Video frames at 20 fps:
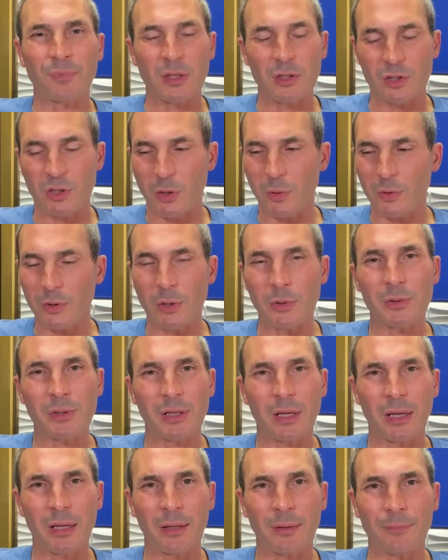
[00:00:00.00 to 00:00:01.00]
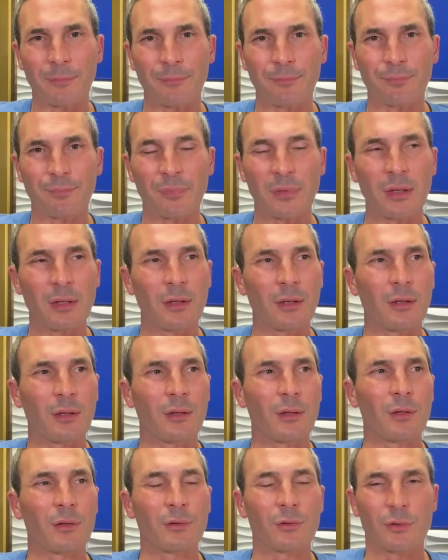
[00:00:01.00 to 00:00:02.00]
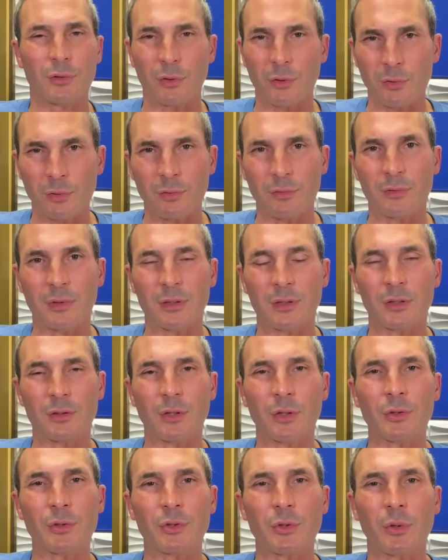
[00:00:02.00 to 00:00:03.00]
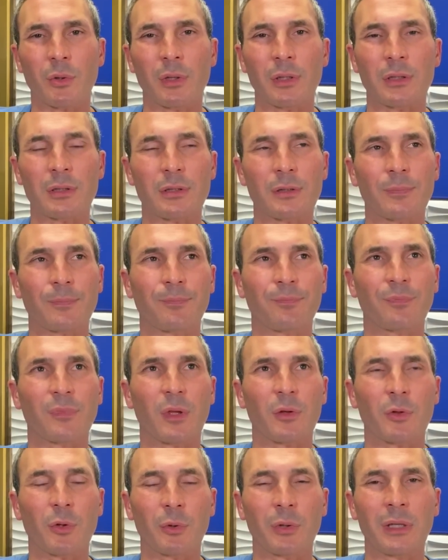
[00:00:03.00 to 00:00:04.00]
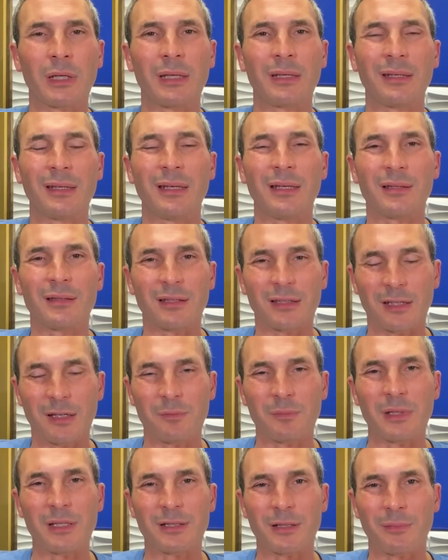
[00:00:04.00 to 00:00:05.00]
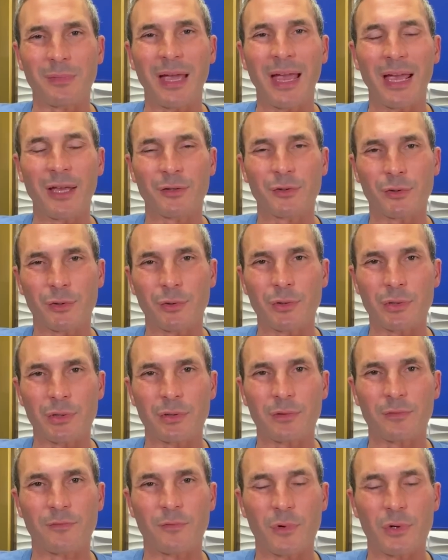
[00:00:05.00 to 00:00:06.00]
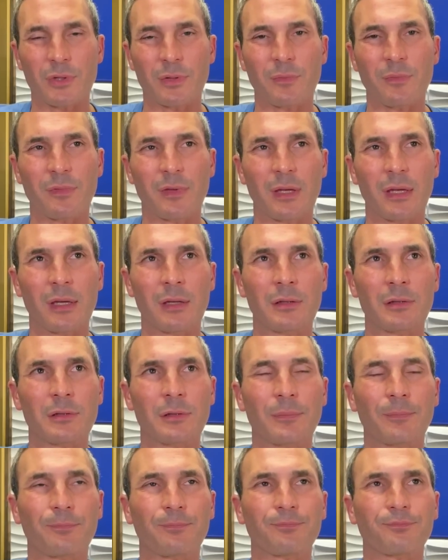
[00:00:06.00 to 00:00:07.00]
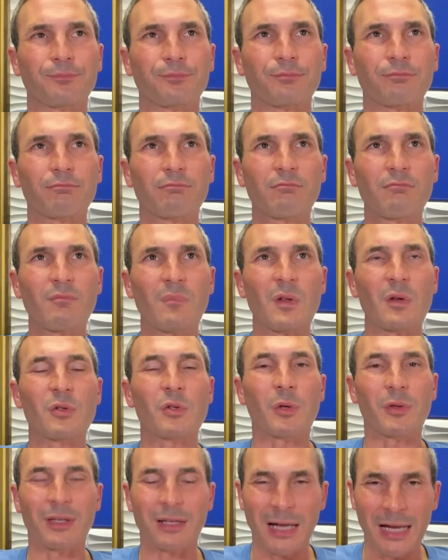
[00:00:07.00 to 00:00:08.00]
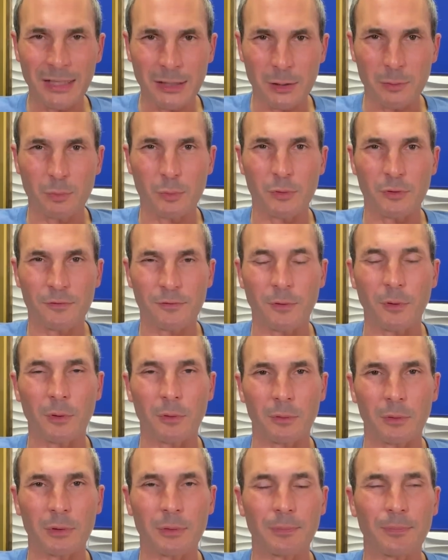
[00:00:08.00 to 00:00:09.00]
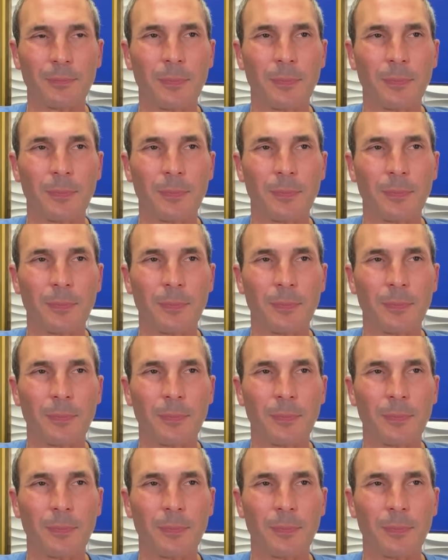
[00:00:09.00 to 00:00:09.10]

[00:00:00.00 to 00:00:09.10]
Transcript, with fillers: she was okay. Two, this is her choice. Three, to give me some answers for some things so that I could move forward